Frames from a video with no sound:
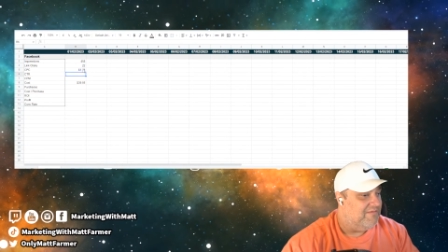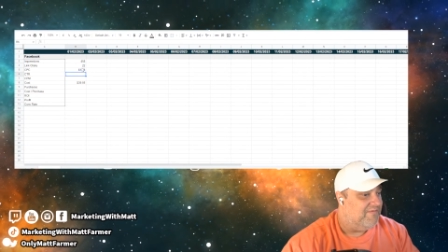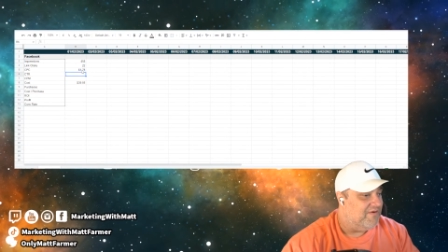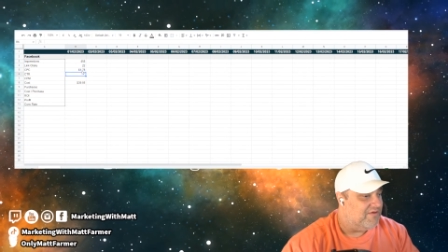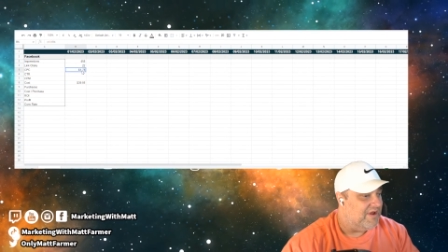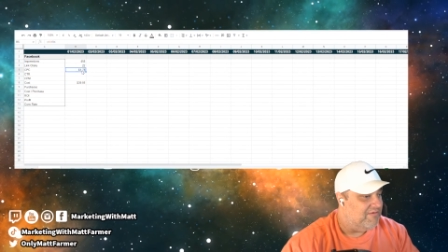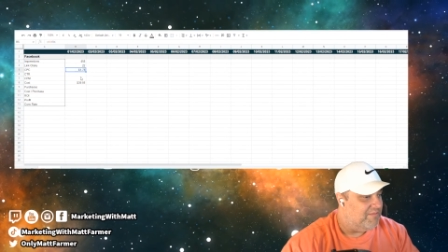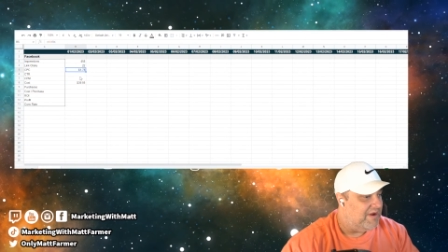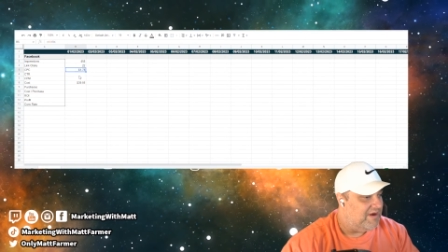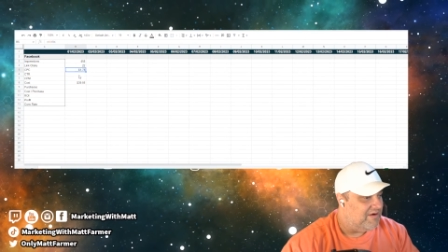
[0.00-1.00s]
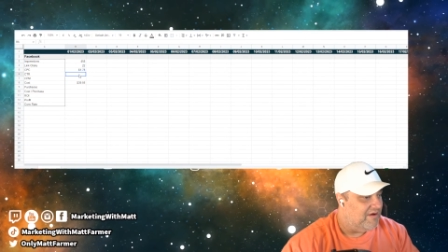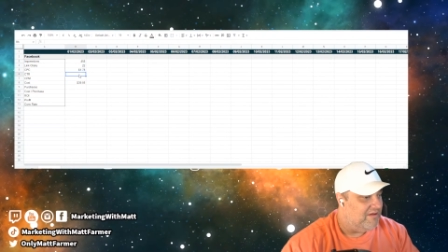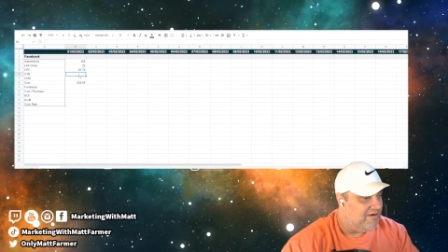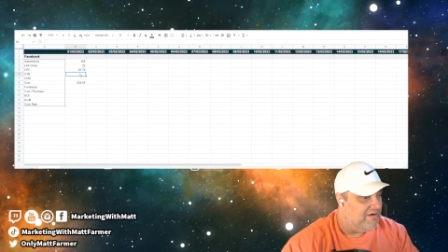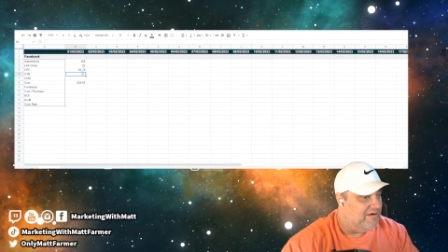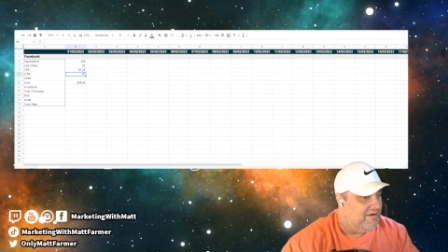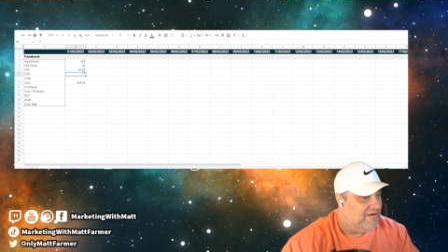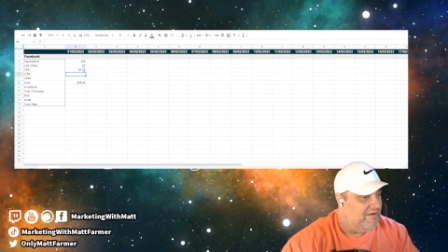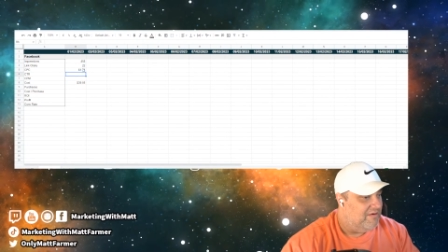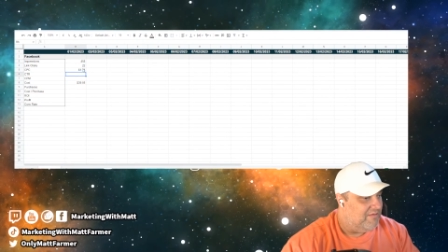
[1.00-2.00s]
first day we paid $1,
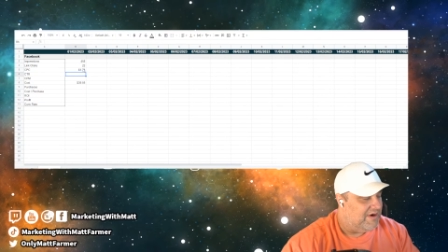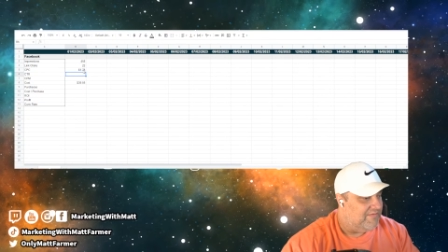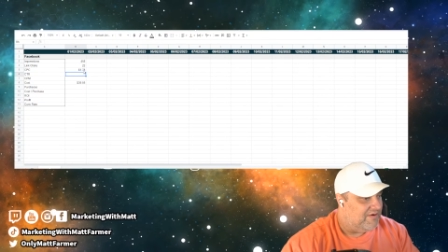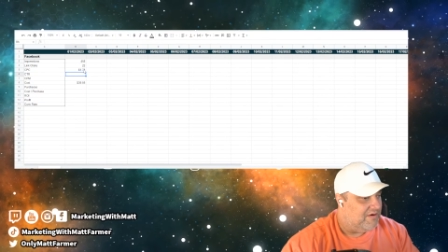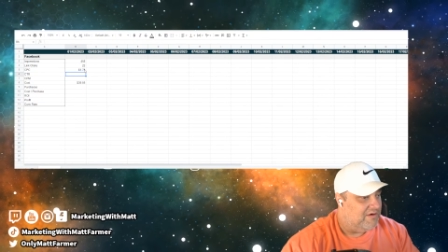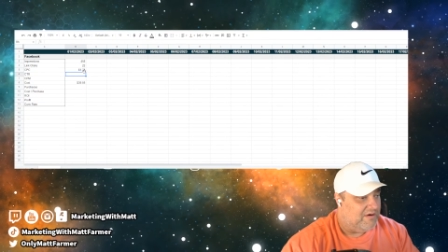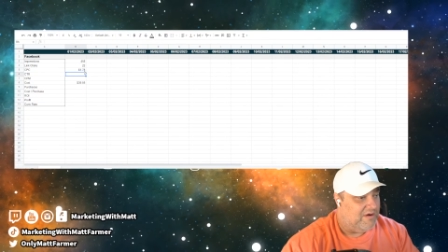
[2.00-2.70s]
whatever.